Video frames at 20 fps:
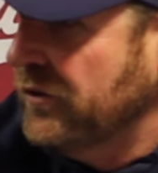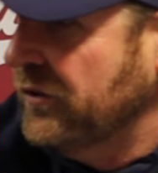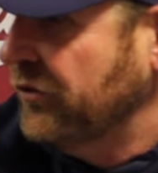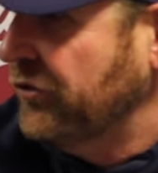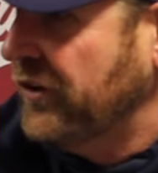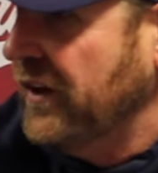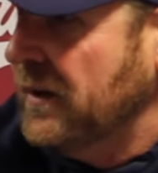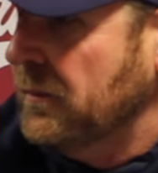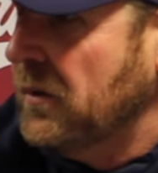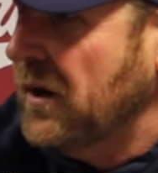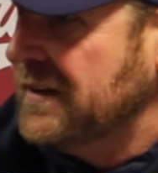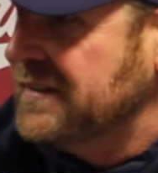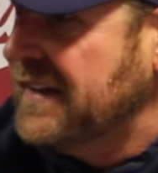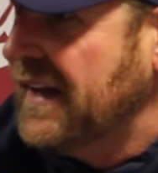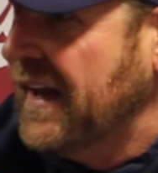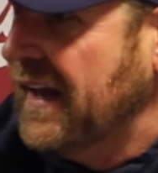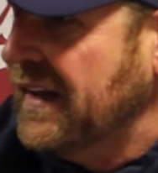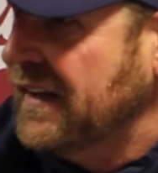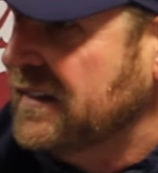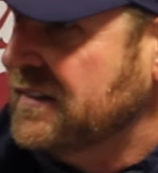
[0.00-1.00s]
to the state of
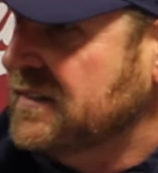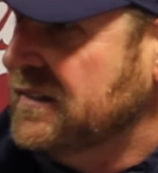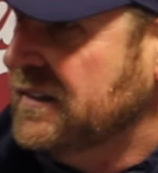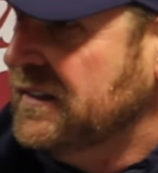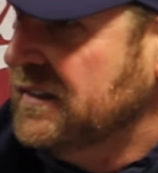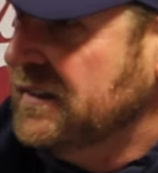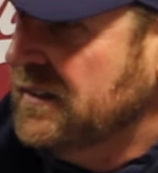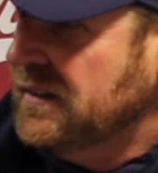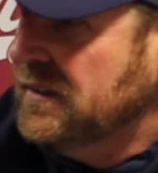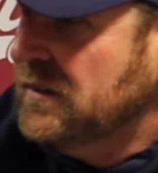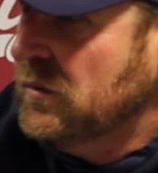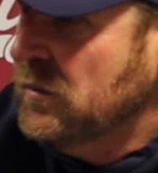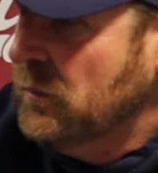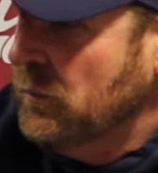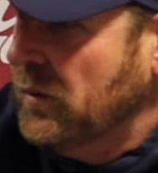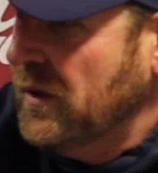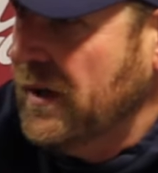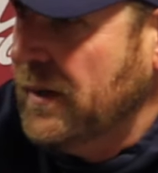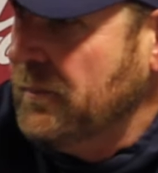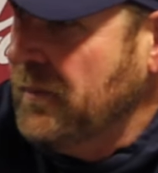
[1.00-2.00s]
Montana.
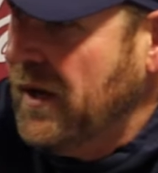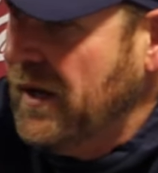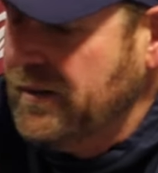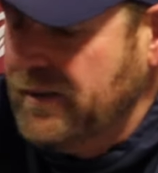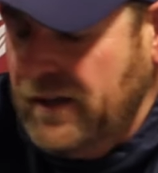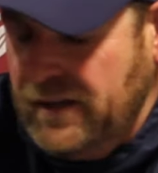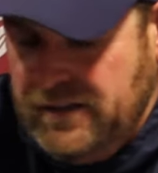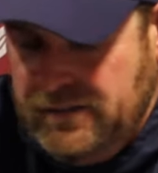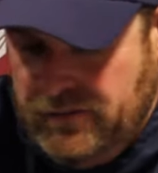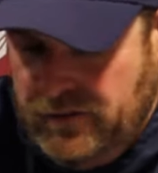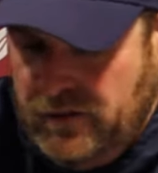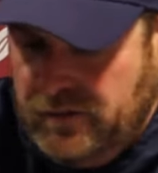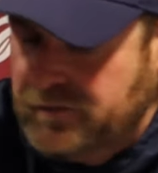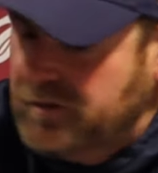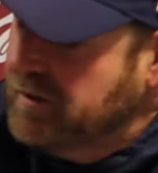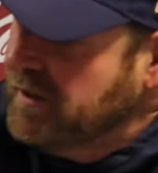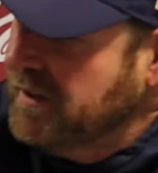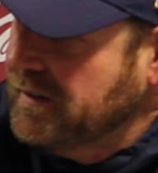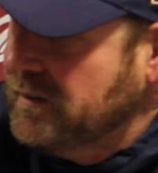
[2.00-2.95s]
But I'm not naive enough to